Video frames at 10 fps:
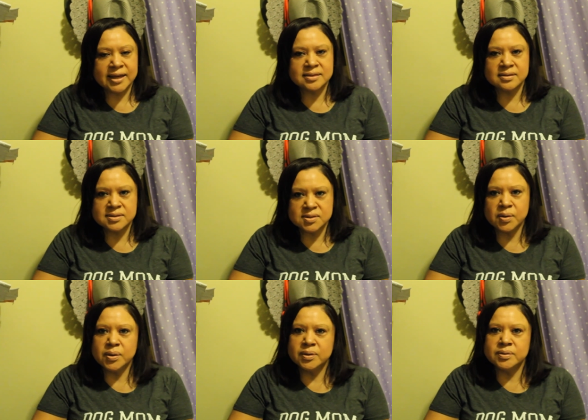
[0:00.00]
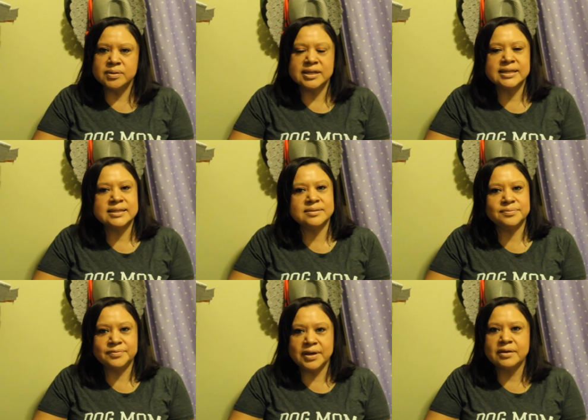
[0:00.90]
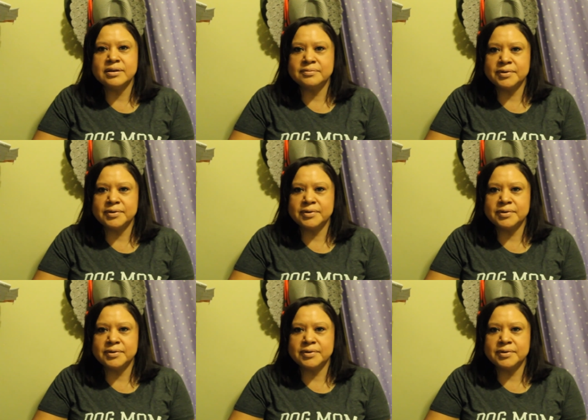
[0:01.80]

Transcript: And the soil is very,